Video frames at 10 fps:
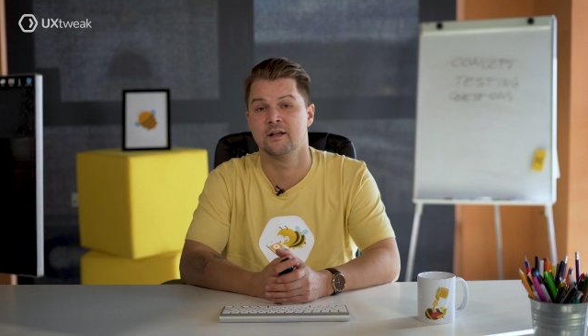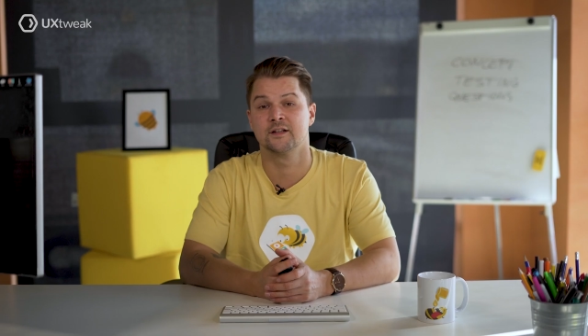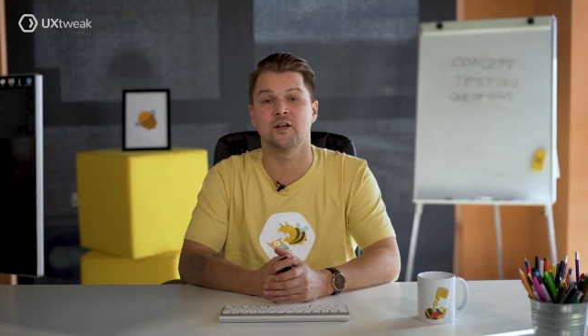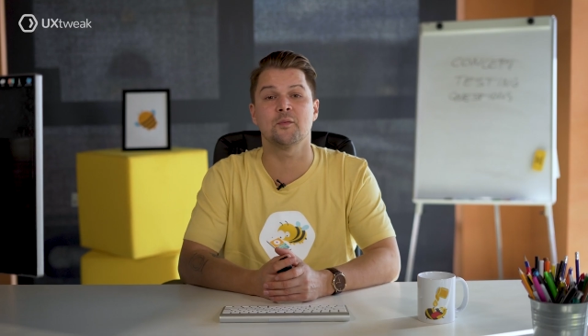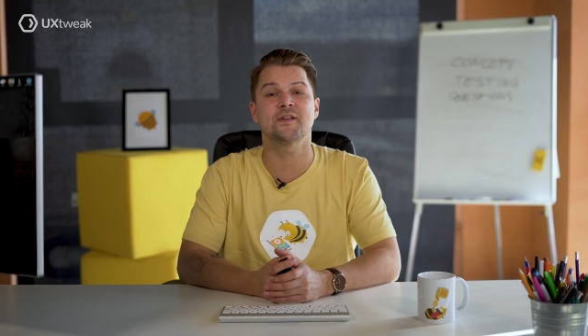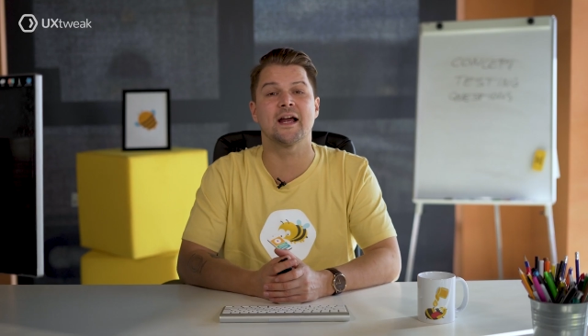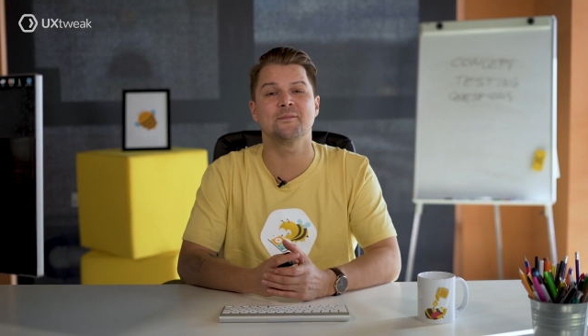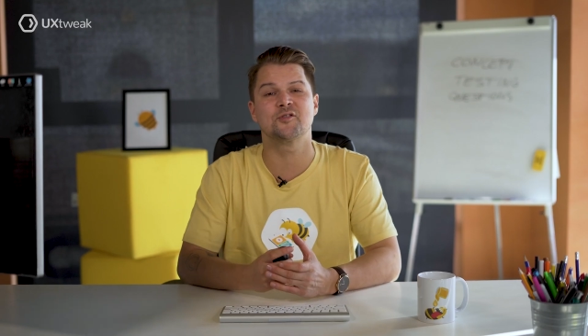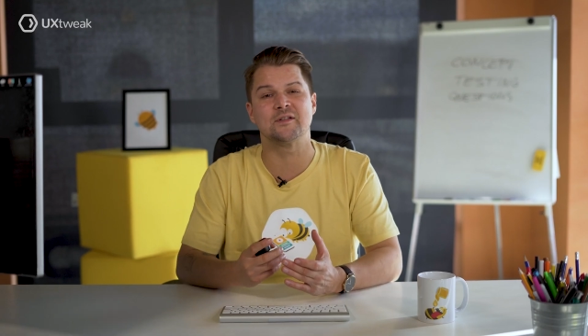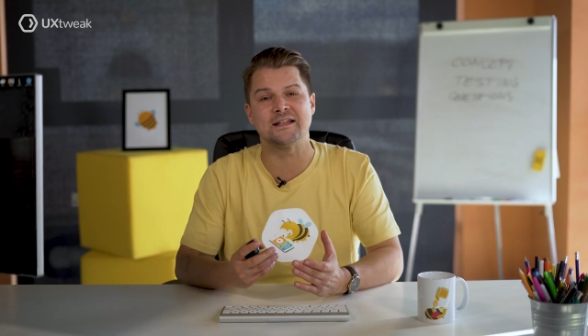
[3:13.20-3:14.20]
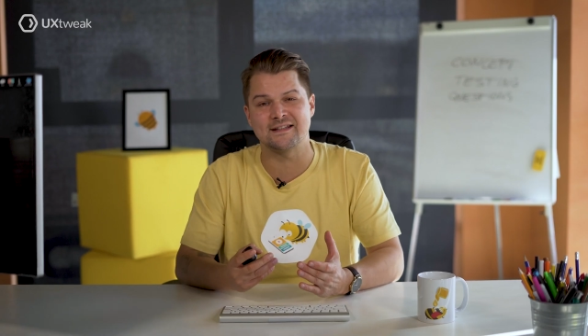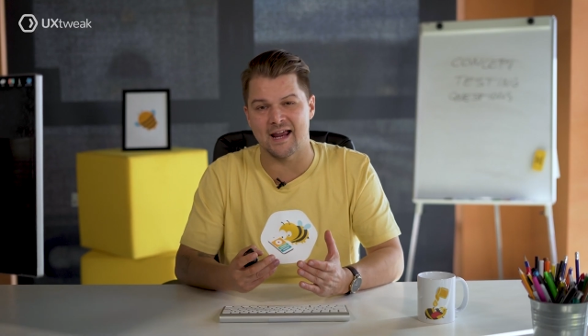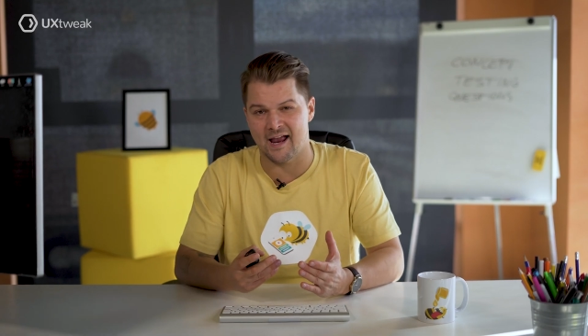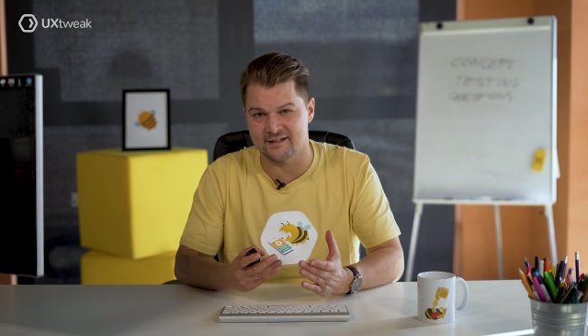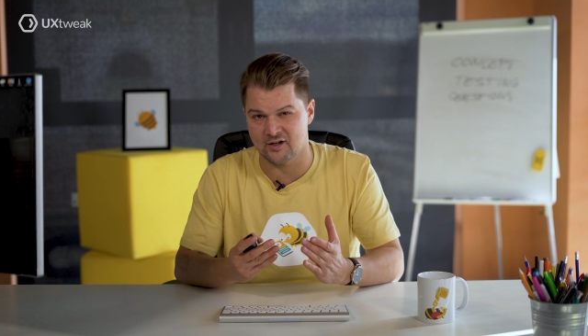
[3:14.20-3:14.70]
Sometimes you need to
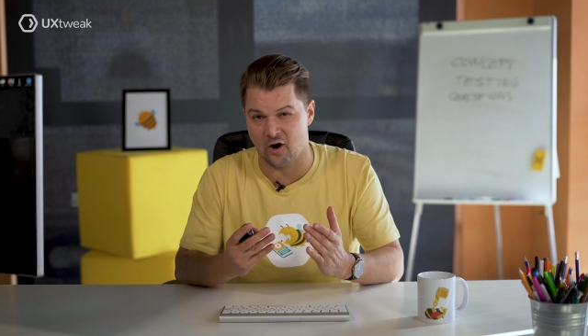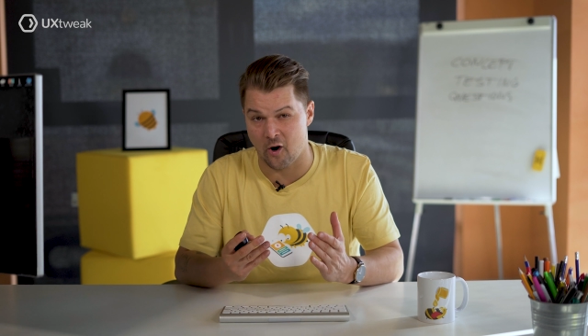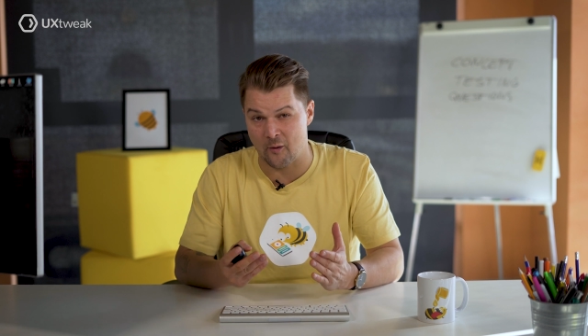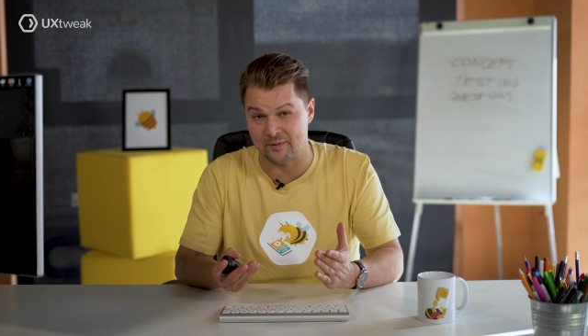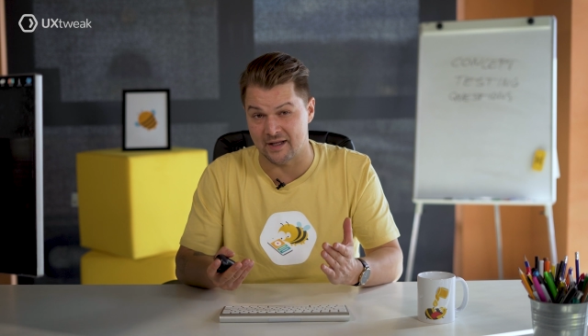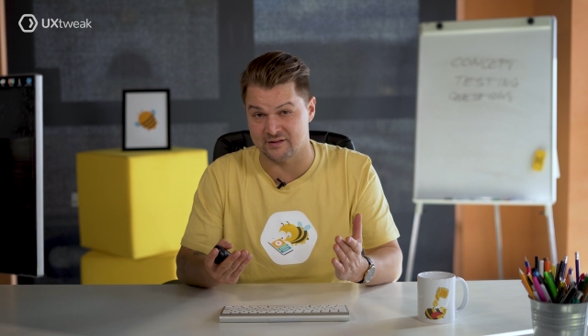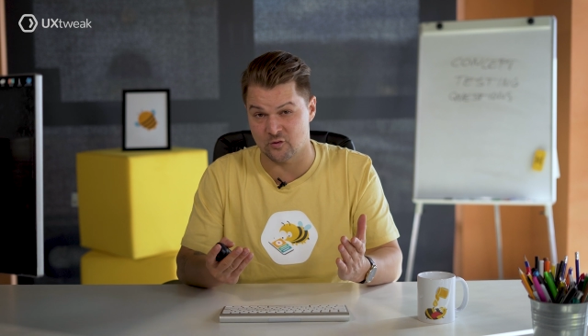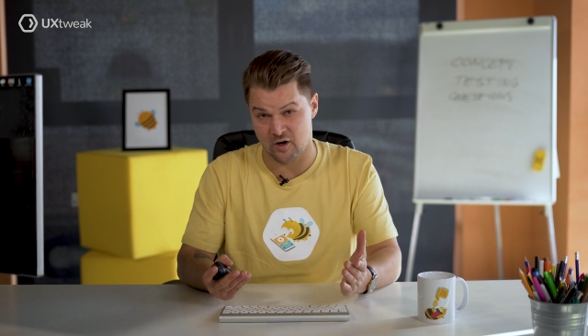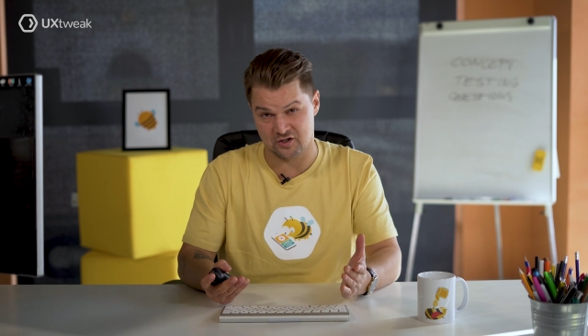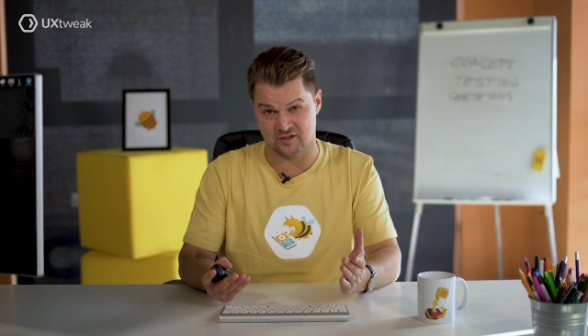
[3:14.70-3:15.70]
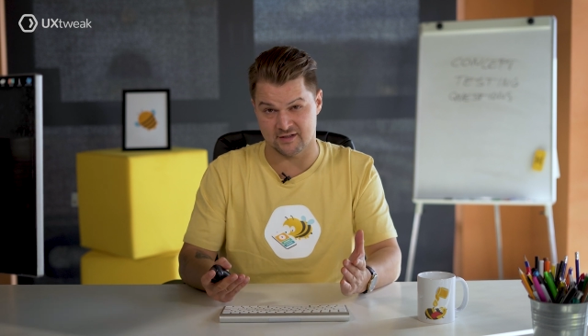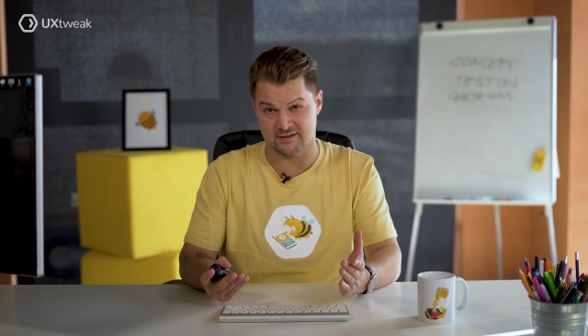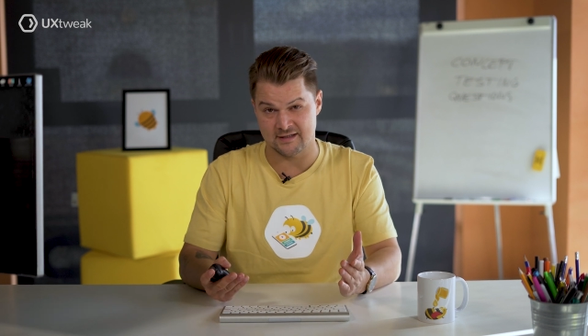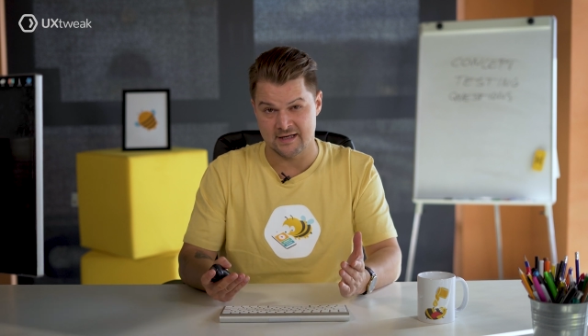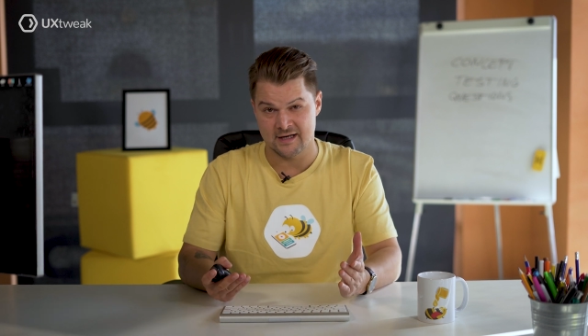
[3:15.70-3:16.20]
ask complex questions,